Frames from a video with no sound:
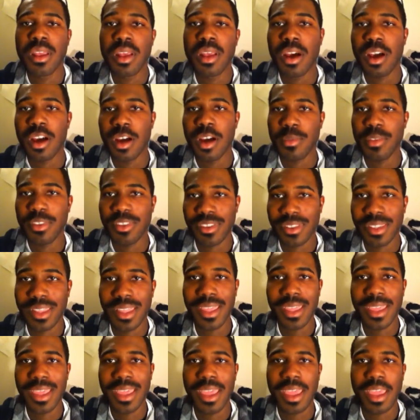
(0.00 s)
the
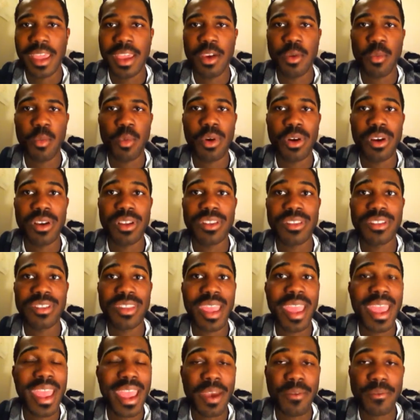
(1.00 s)
Slate gang was
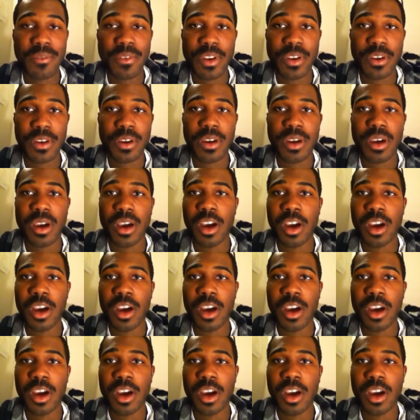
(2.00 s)
after.